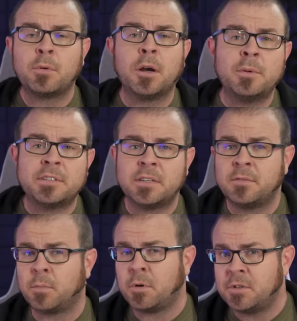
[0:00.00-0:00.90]
promise
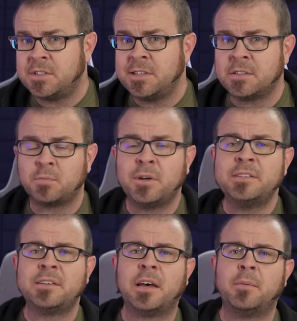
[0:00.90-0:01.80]
of approaching
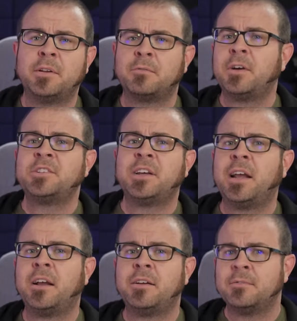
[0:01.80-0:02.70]
springtime and fresh
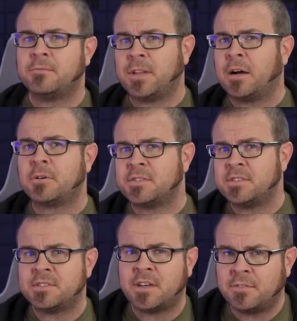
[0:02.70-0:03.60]
air and flowers
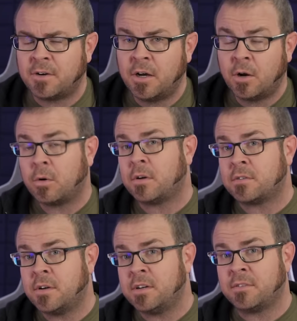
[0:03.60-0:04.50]
and stuff, or
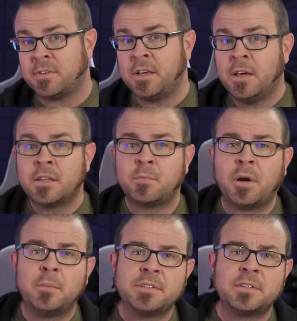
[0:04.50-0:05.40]
alternatively, the
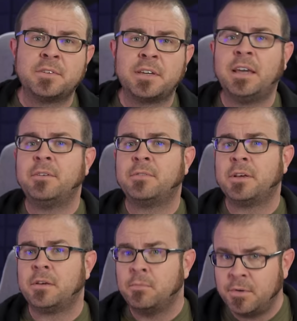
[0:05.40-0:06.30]
promise of a
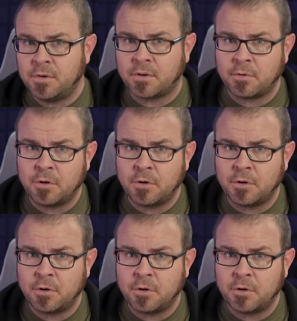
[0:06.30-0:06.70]
cave-like computer